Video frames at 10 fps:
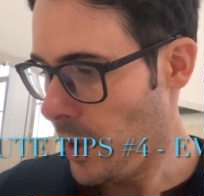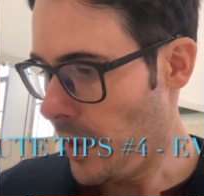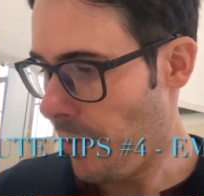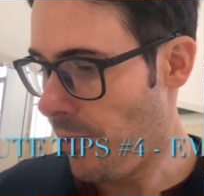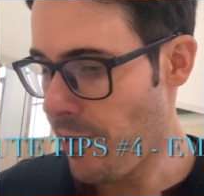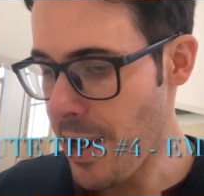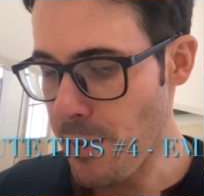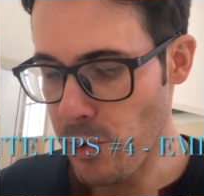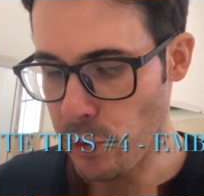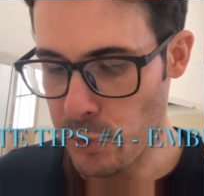
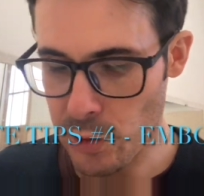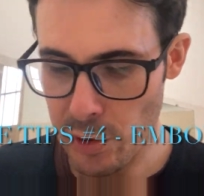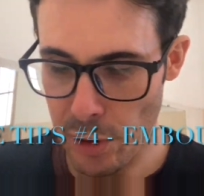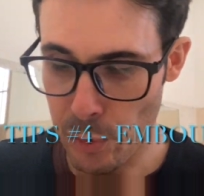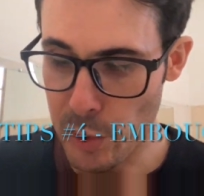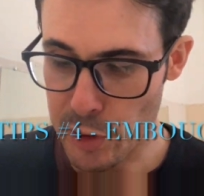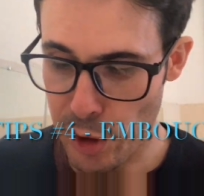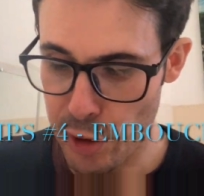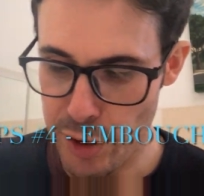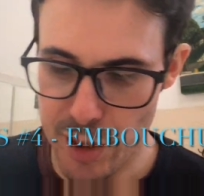famous Louis
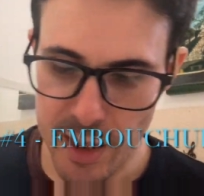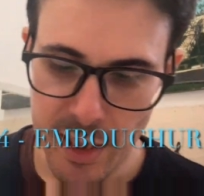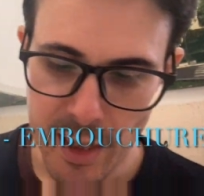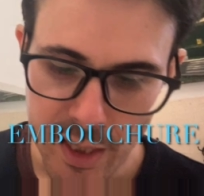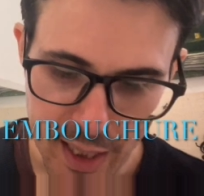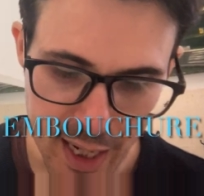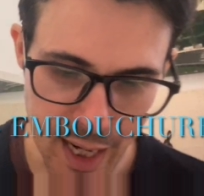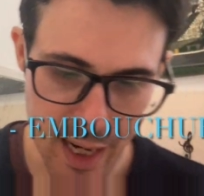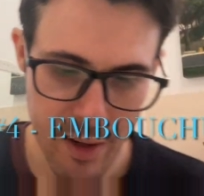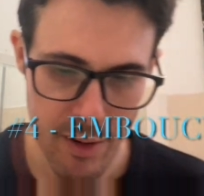Flute
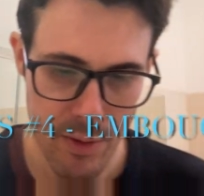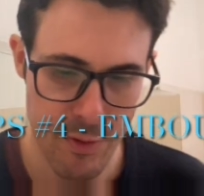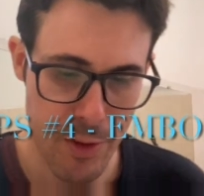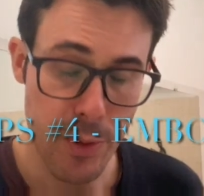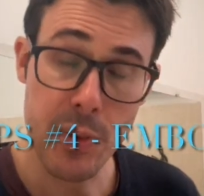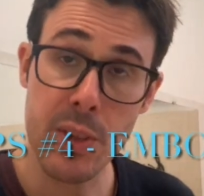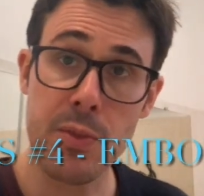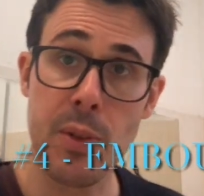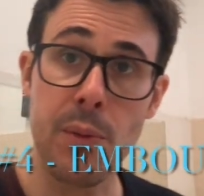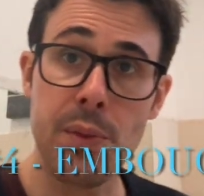flutes
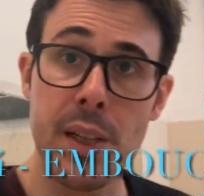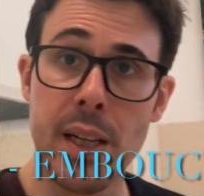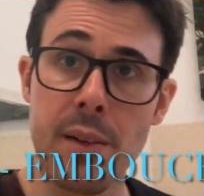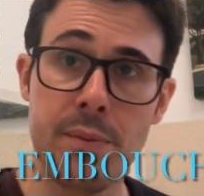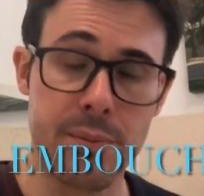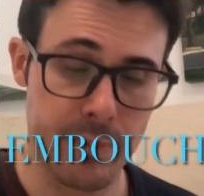from the